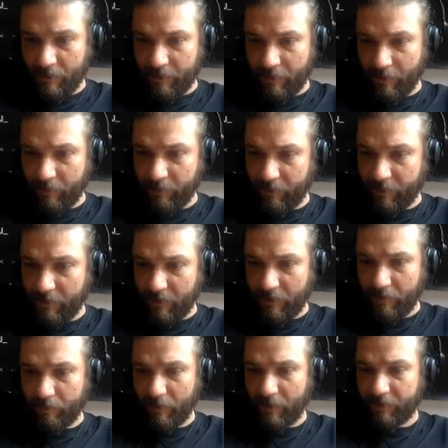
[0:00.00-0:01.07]
so I'm just going
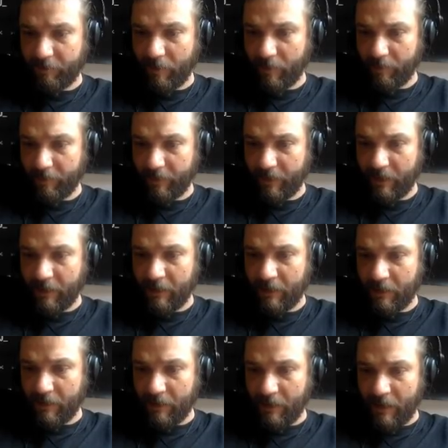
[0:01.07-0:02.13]
to mess around with the
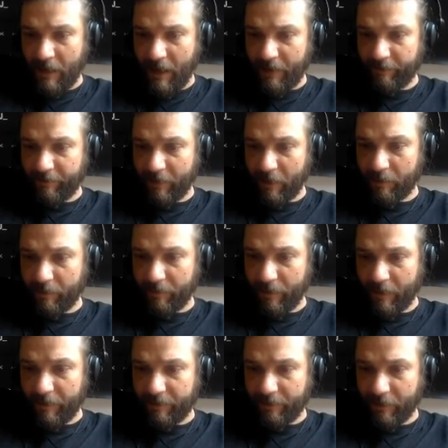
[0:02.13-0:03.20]
envelope of
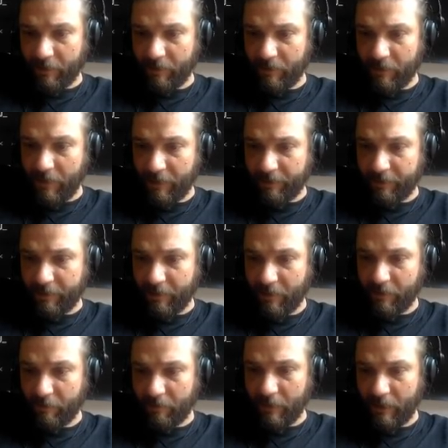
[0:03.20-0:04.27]
this. So let's
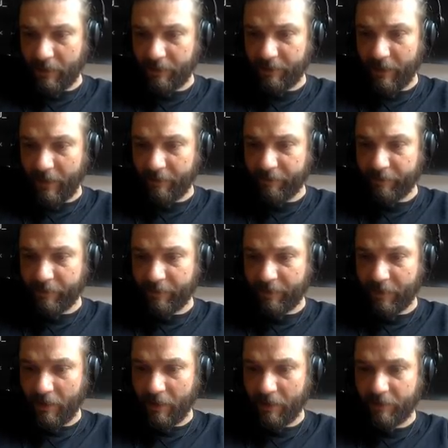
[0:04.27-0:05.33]
turn the release down for a
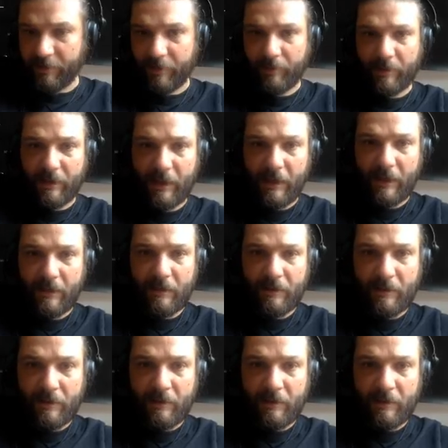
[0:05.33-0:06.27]
start, so we get,